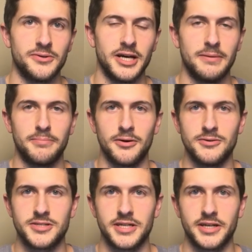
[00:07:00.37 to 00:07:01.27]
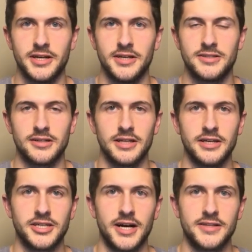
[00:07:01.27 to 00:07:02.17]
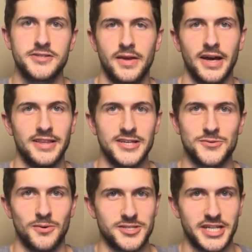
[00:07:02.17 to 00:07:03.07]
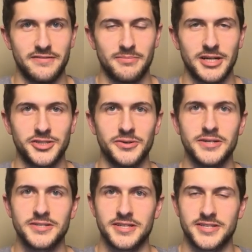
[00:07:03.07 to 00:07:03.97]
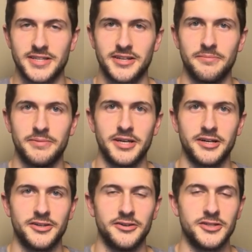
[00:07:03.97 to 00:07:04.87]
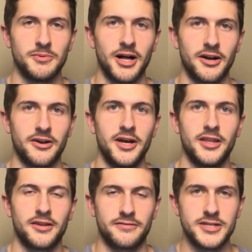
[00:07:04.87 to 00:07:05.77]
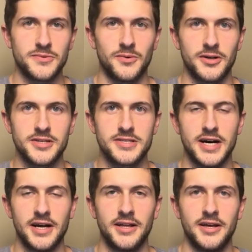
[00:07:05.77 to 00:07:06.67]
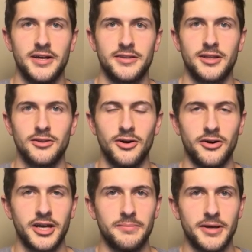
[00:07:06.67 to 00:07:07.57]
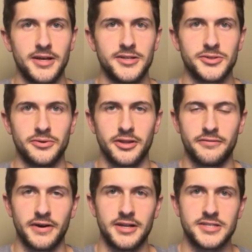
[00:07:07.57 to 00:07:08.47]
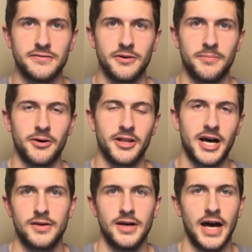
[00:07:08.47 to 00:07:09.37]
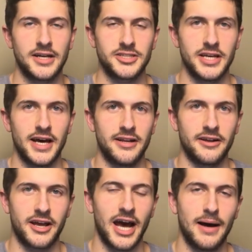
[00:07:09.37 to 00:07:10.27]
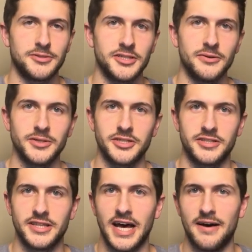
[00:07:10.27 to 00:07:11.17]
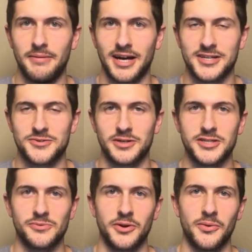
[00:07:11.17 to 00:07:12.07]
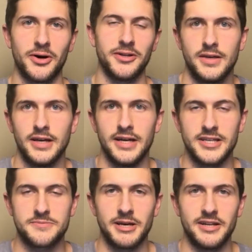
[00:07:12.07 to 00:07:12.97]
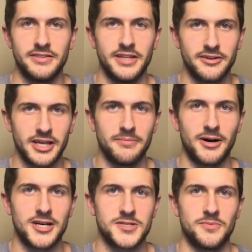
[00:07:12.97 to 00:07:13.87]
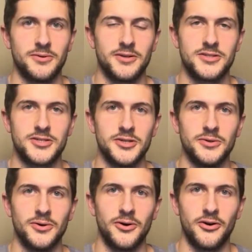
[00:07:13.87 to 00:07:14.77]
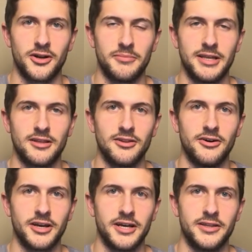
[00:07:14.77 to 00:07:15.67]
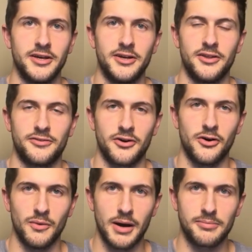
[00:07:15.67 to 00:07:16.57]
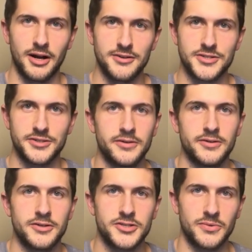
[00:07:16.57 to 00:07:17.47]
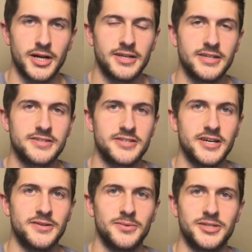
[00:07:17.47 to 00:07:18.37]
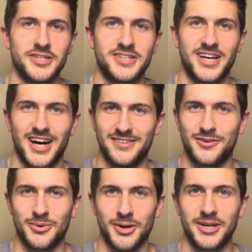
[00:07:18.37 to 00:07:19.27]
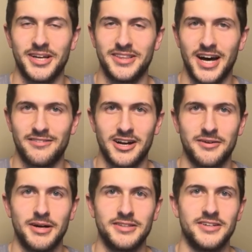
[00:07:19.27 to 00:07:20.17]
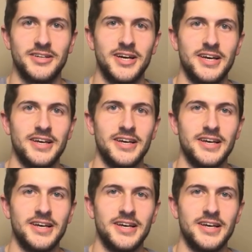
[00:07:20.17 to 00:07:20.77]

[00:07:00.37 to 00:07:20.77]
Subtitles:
and posting to league chats. And this wasn't even by choice. This ended up being a huge blocker. The reason was that the login page on the fantasy football app actually added a CAPTCHA, which it didn't have back in 2021, and this made it nearly impossible to automate the login through a web browser. So what I did instead, which is kind of quirky, not recommended, is